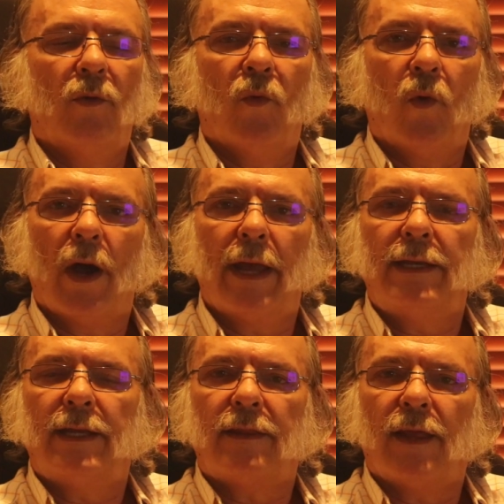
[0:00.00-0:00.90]

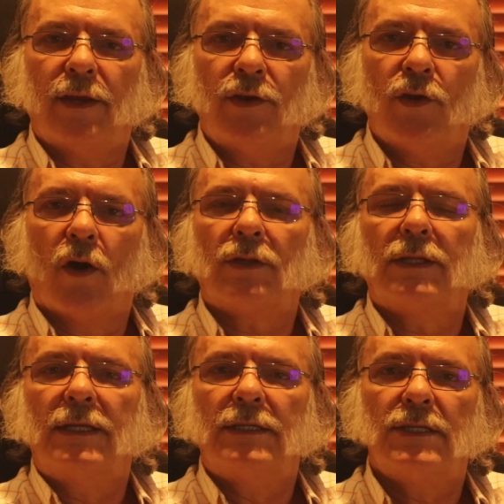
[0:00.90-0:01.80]
Why did they
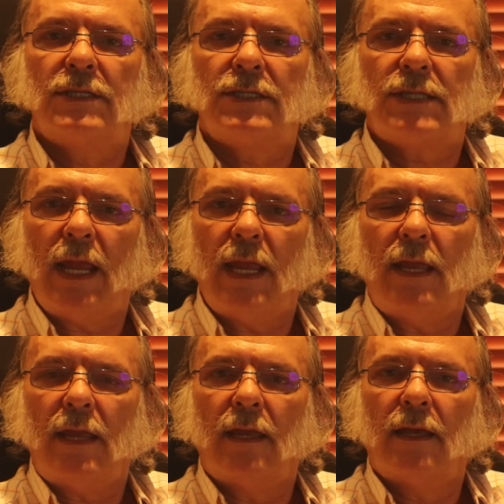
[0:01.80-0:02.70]
not
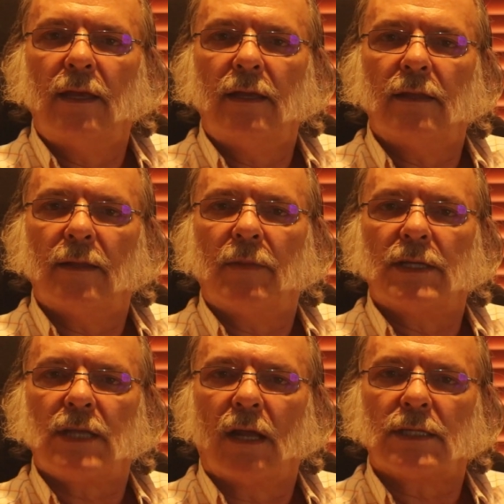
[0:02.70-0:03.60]
see the
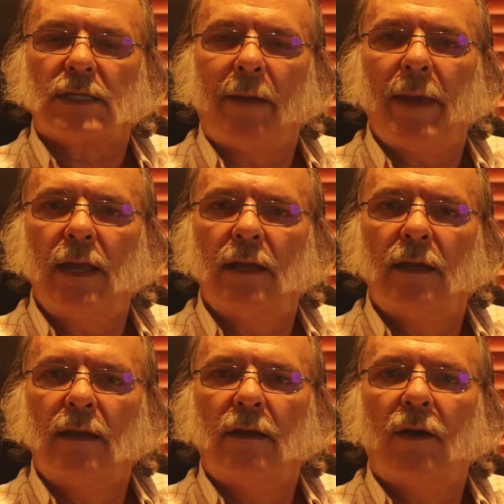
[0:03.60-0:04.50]
missiles
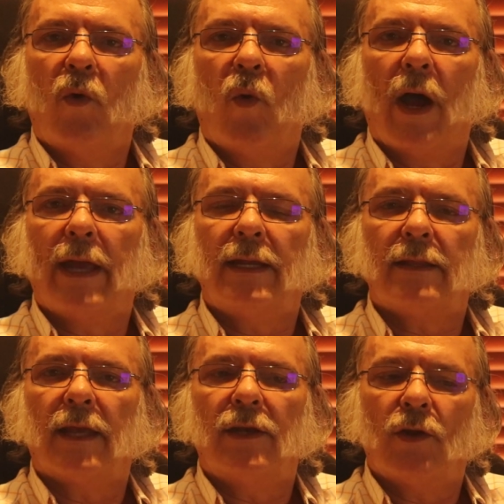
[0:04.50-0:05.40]
coming? Why
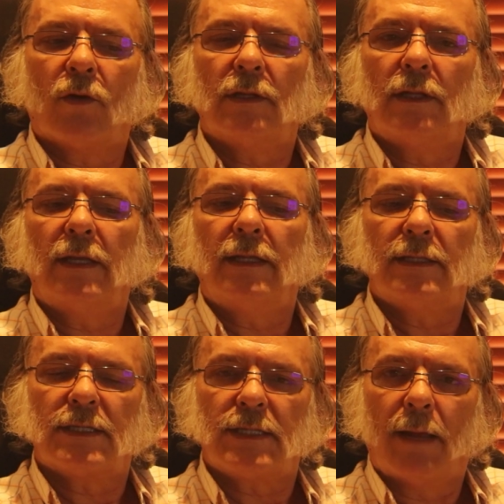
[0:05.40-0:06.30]
did they not
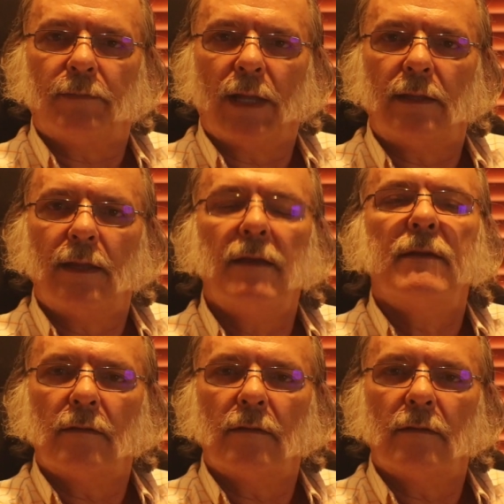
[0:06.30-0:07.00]
intercept it?